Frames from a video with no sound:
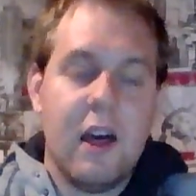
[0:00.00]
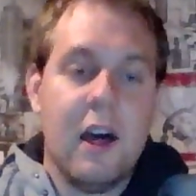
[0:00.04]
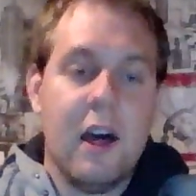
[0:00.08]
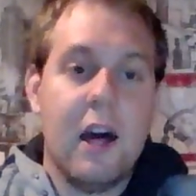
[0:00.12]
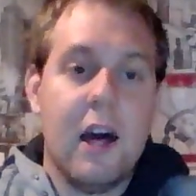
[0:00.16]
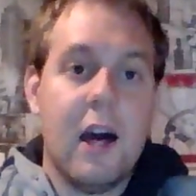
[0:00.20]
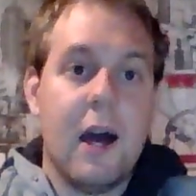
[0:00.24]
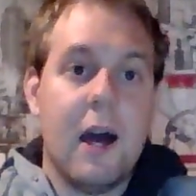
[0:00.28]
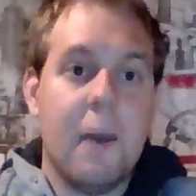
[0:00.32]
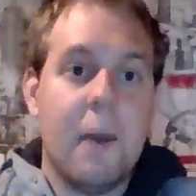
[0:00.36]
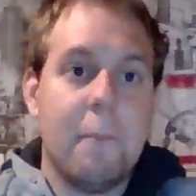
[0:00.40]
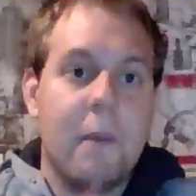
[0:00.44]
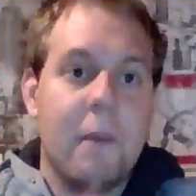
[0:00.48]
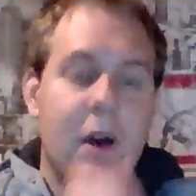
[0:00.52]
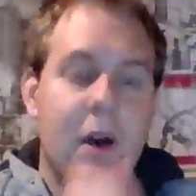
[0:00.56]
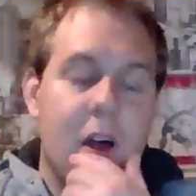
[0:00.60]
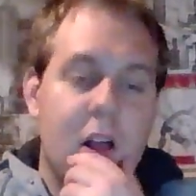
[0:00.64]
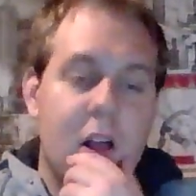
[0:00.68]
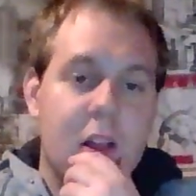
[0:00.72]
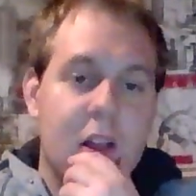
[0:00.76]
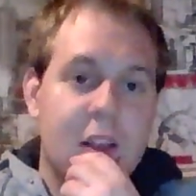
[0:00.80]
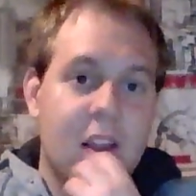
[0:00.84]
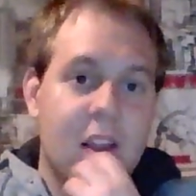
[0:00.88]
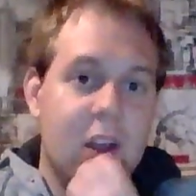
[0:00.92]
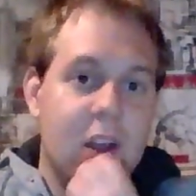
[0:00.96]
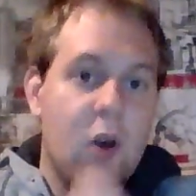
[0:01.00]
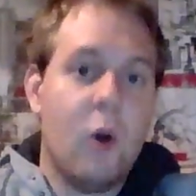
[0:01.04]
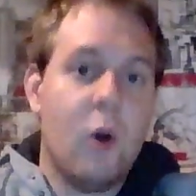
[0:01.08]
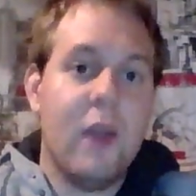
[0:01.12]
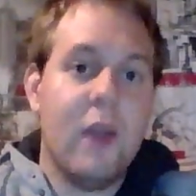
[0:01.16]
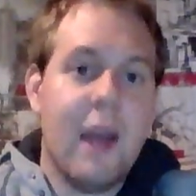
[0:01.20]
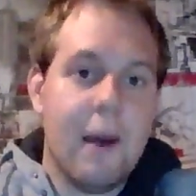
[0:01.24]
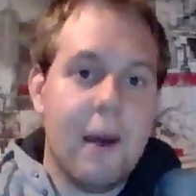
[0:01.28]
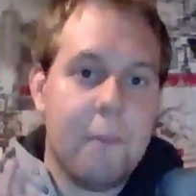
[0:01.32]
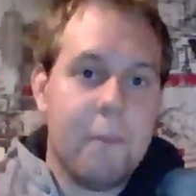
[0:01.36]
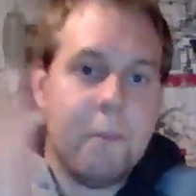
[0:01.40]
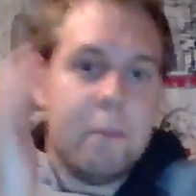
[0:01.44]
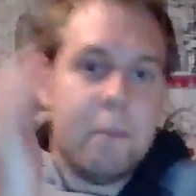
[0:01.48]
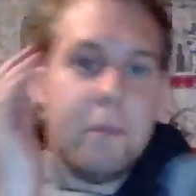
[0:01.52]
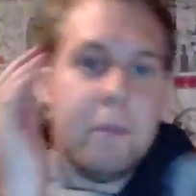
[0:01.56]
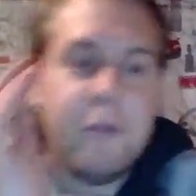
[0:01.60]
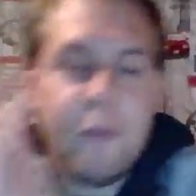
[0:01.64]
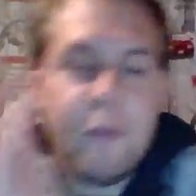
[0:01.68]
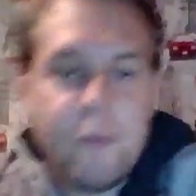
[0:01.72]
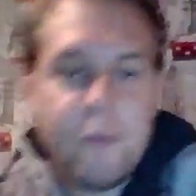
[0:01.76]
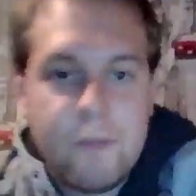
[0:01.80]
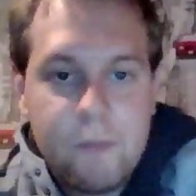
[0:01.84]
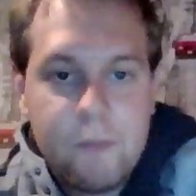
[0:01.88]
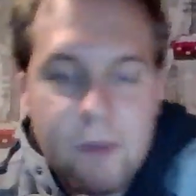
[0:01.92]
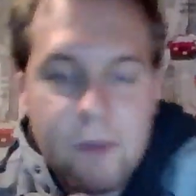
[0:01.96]
Oh yeah,
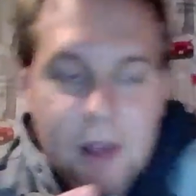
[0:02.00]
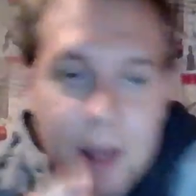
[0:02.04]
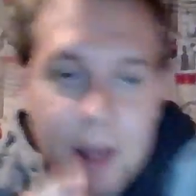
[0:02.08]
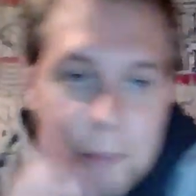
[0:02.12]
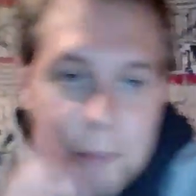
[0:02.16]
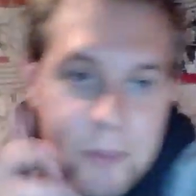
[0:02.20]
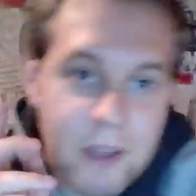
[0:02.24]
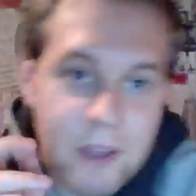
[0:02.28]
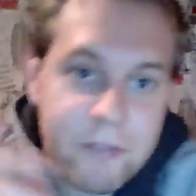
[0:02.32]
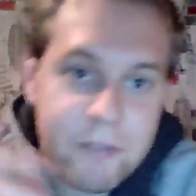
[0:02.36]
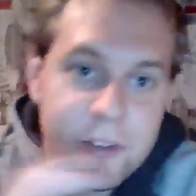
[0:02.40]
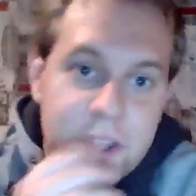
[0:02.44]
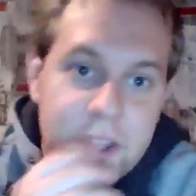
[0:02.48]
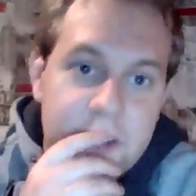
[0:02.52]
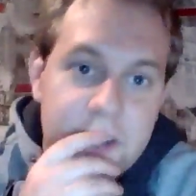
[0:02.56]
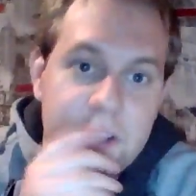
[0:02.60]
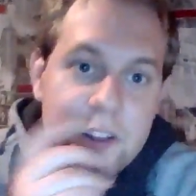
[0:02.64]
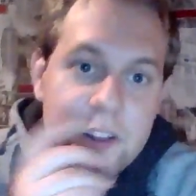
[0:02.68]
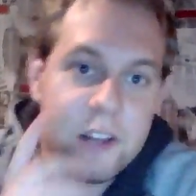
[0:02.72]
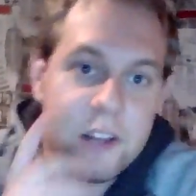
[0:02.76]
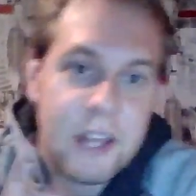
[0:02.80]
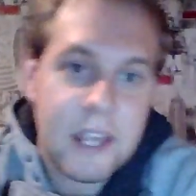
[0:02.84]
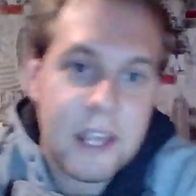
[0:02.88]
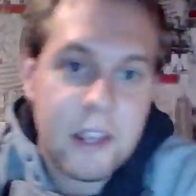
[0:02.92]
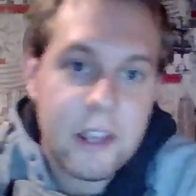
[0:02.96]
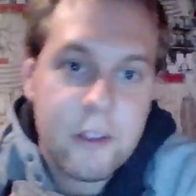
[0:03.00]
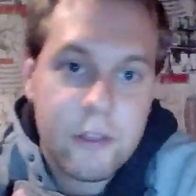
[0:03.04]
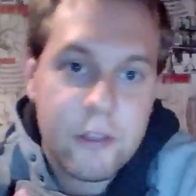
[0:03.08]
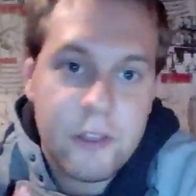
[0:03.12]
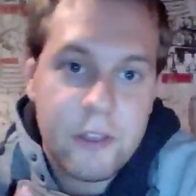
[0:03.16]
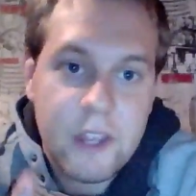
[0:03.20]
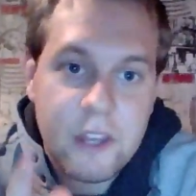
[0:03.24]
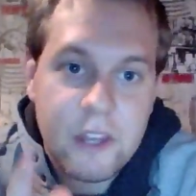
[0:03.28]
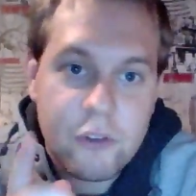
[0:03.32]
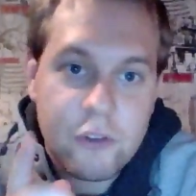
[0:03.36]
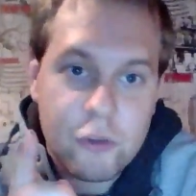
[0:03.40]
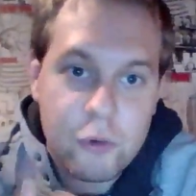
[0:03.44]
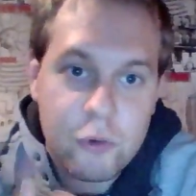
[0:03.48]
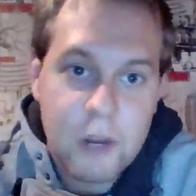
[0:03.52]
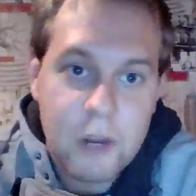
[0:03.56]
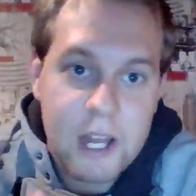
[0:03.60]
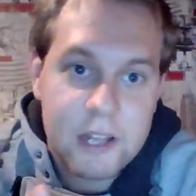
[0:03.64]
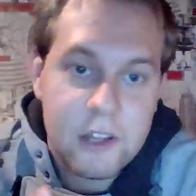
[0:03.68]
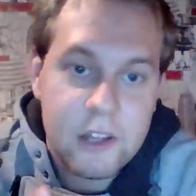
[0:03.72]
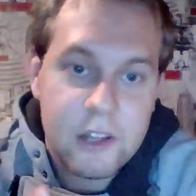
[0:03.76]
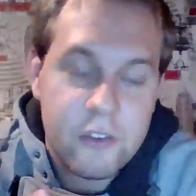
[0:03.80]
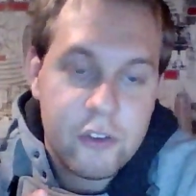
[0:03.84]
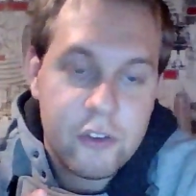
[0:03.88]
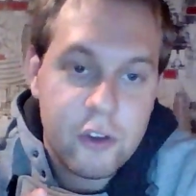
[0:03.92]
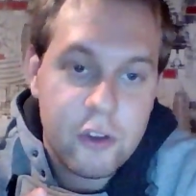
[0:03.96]
I'm definitely going to link the
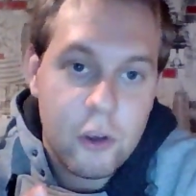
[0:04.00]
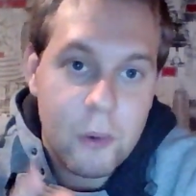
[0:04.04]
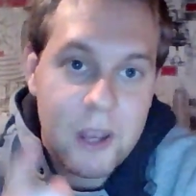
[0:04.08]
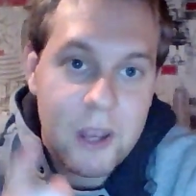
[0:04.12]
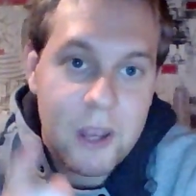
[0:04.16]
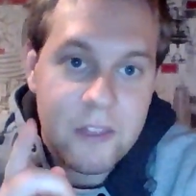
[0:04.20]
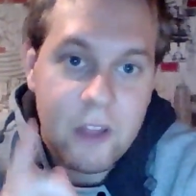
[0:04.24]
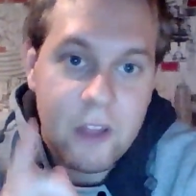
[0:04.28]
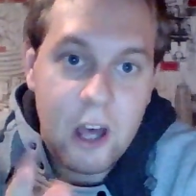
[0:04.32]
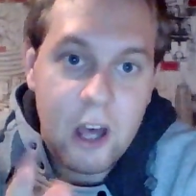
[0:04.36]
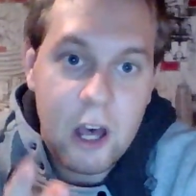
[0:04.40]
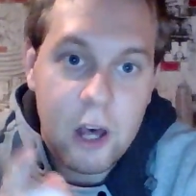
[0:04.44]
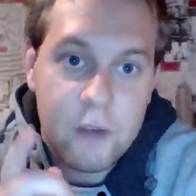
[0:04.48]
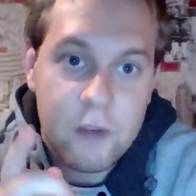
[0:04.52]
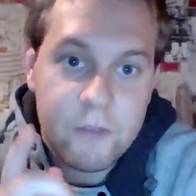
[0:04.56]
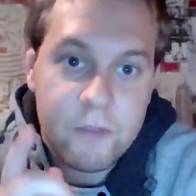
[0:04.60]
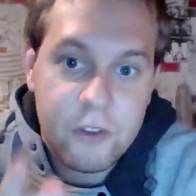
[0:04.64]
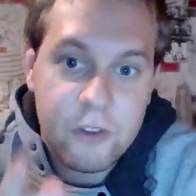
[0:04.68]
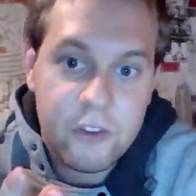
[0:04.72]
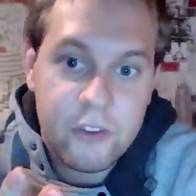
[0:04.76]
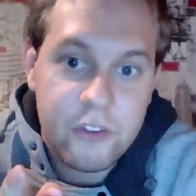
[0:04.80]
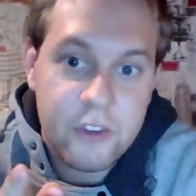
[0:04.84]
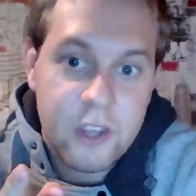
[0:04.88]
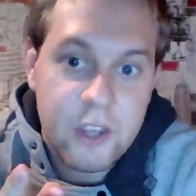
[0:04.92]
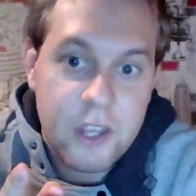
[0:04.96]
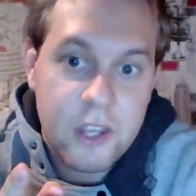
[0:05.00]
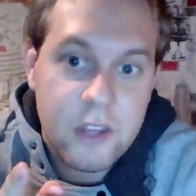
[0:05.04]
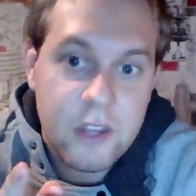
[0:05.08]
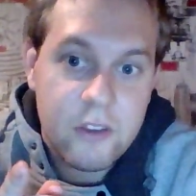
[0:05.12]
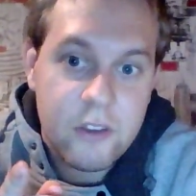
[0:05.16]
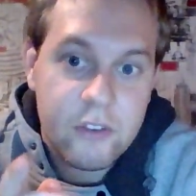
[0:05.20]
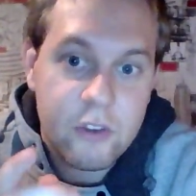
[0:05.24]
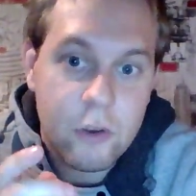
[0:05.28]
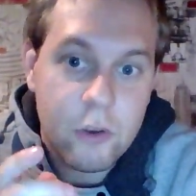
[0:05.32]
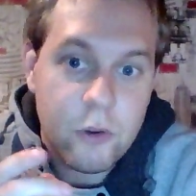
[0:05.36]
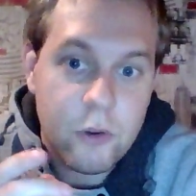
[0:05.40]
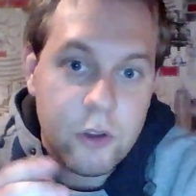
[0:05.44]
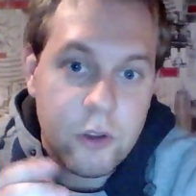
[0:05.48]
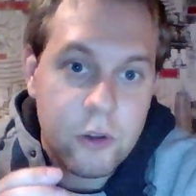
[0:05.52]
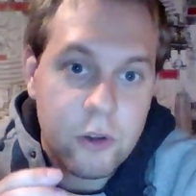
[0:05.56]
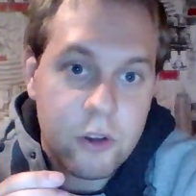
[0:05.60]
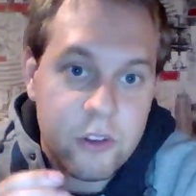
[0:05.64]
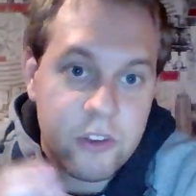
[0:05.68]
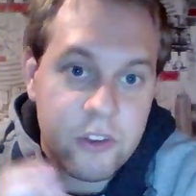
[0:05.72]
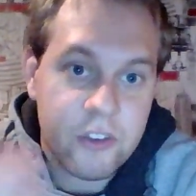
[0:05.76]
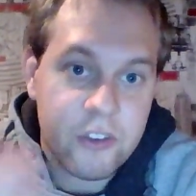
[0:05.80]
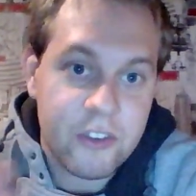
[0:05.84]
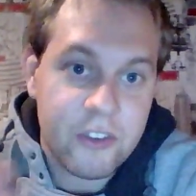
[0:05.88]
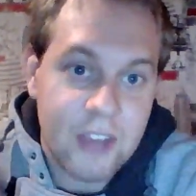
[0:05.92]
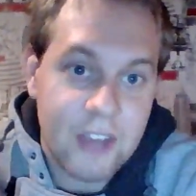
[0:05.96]
trailer to In the Heart of the Sea, so
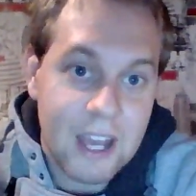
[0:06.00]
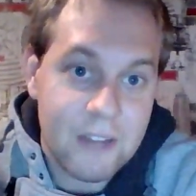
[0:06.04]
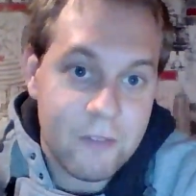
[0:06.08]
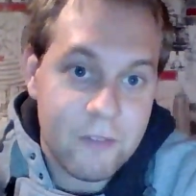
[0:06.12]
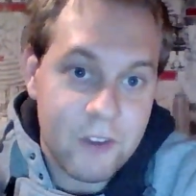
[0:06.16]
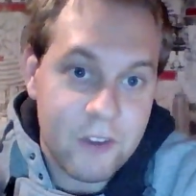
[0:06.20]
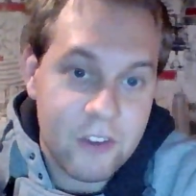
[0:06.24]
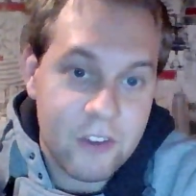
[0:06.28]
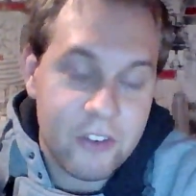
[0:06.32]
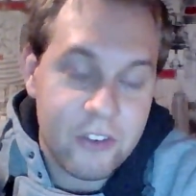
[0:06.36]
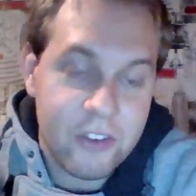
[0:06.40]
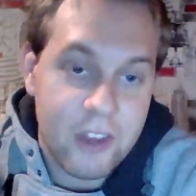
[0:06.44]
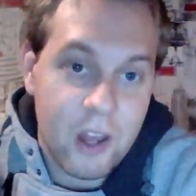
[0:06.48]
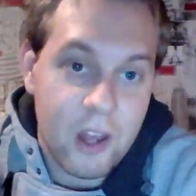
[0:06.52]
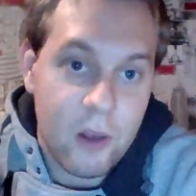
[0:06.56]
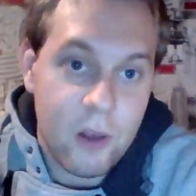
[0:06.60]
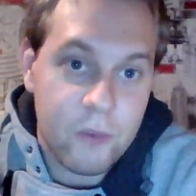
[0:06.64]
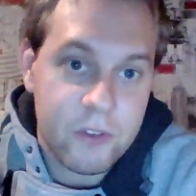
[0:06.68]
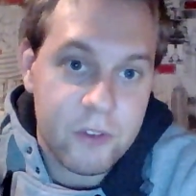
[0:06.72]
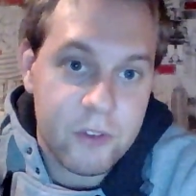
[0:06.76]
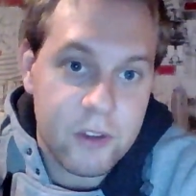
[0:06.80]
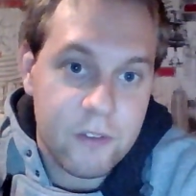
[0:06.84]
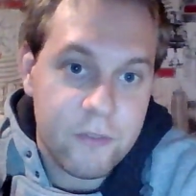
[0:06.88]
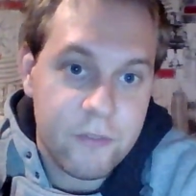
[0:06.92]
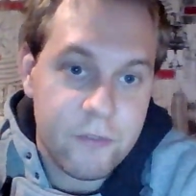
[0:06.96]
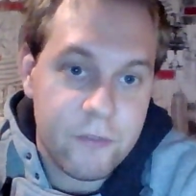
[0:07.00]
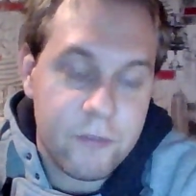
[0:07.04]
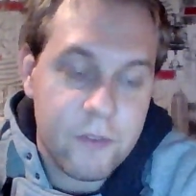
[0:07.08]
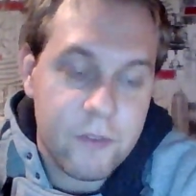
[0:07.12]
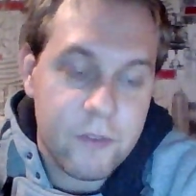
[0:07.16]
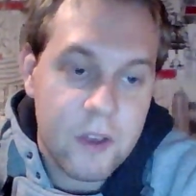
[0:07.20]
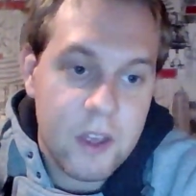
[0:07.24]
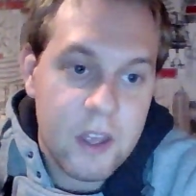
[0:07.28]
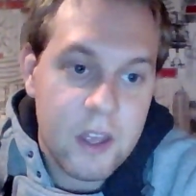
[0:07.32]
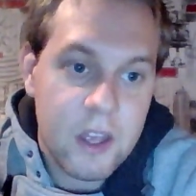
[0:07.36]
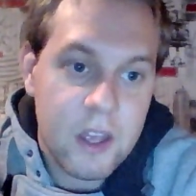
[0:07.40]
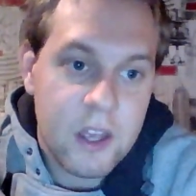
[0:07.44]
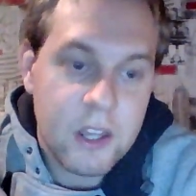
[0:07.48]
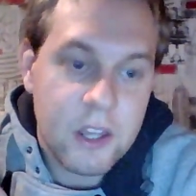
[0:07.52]
you can decide for yourselves if